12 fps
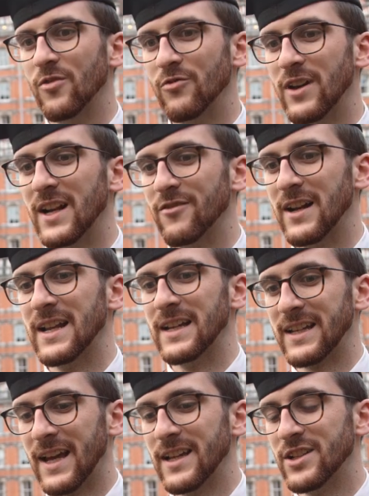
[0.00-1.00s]
really, really
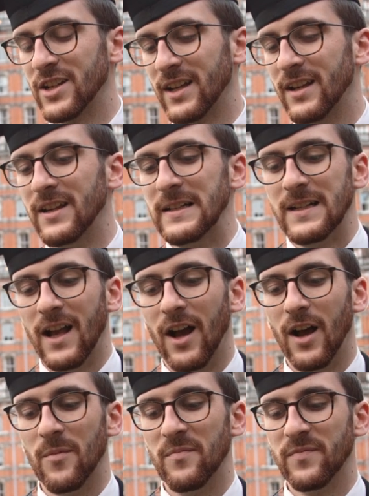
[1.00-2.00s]
engaging.
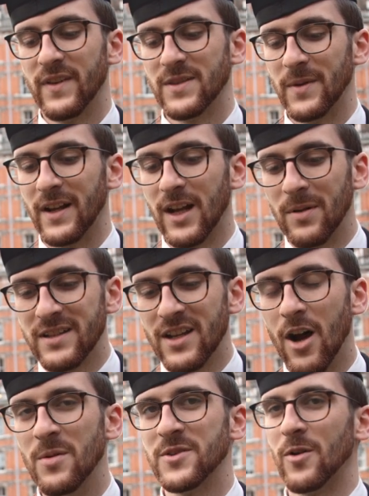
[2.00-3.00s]
Um, there's been a couple of
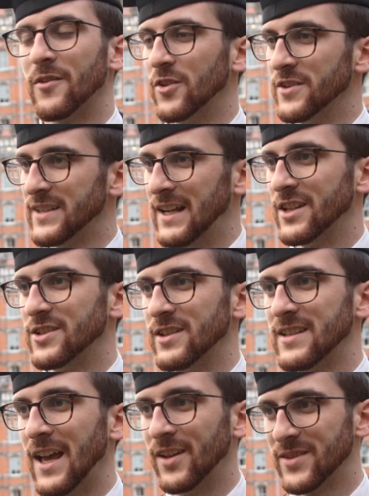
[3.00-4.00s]
times where I've gone to
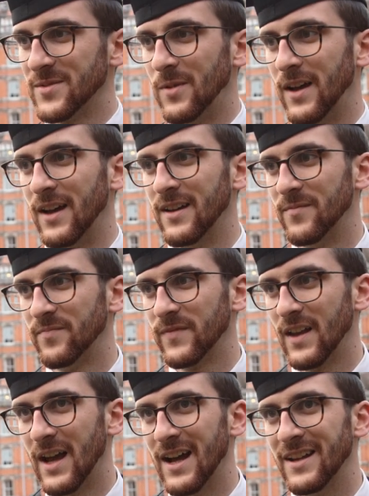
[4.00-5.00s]
lectures elsewhere,
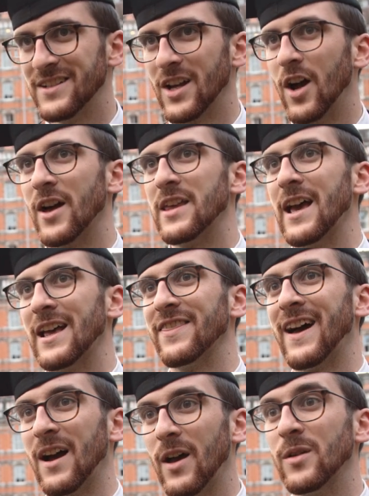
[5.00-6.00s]
and I
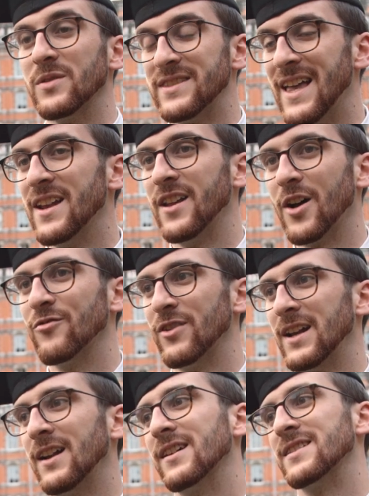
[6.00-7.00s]
that it was then that I
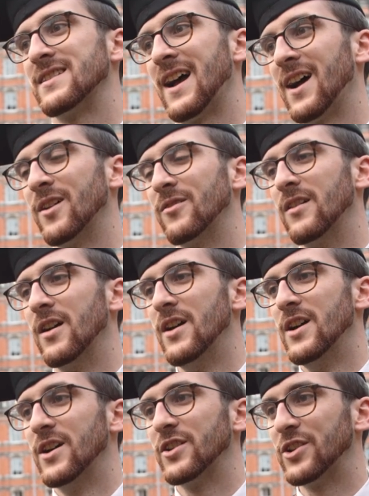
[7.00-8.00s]
realised how
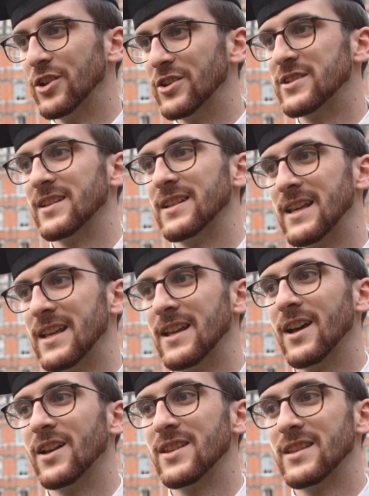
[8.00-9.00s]
good
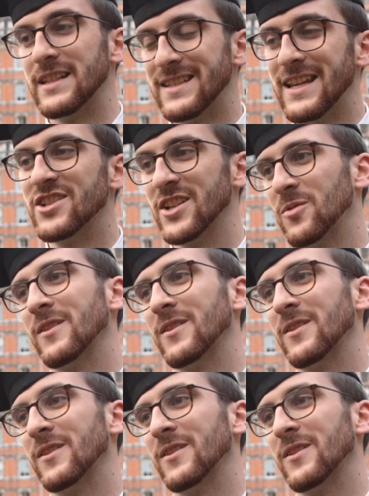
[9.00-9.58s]
the the teaching